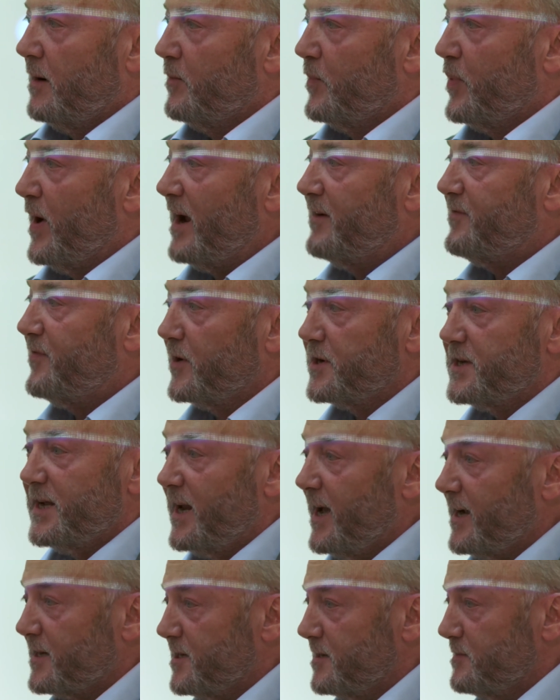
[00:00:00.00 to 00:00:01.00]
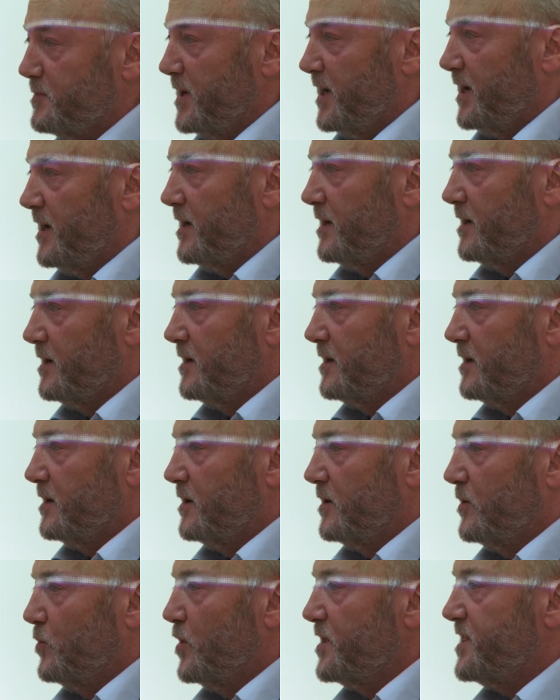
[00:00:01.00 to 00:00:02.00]
Bradford elected me
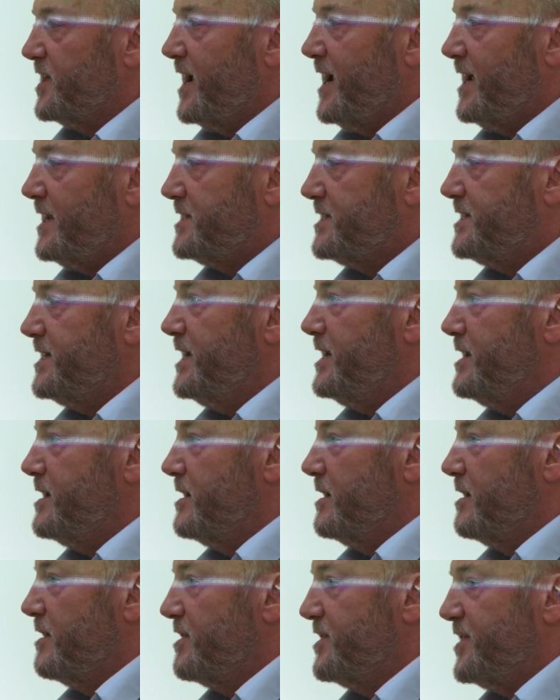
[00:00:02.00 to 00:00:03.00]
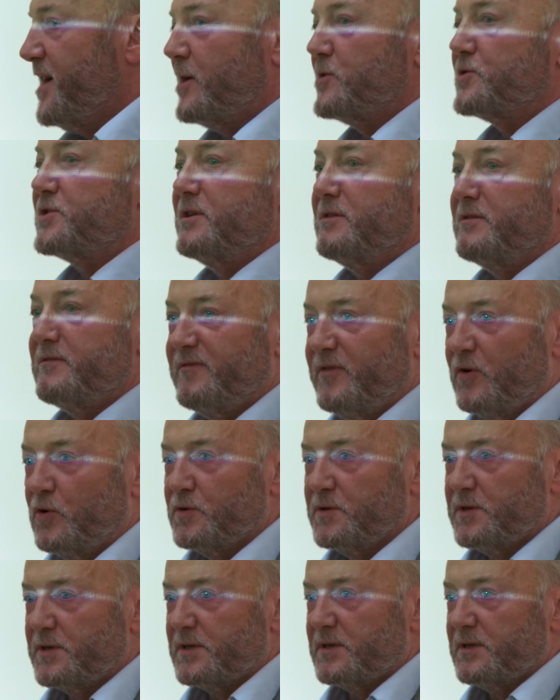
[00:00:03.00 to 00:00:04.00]
with 18,000
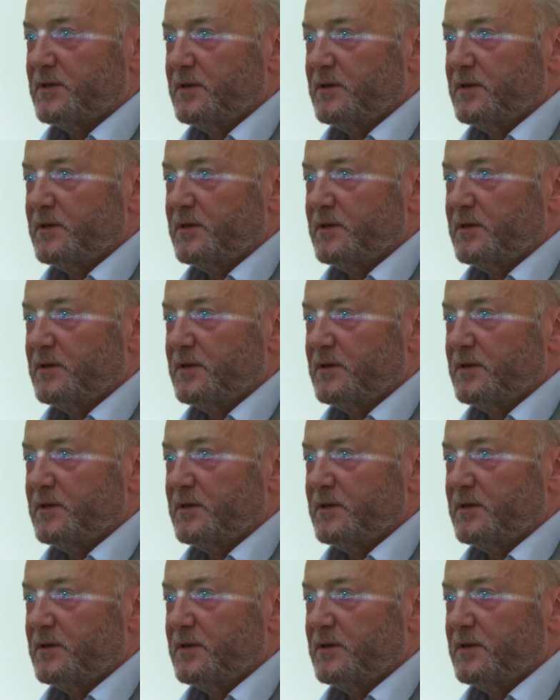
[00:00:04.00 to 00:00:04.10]
votes,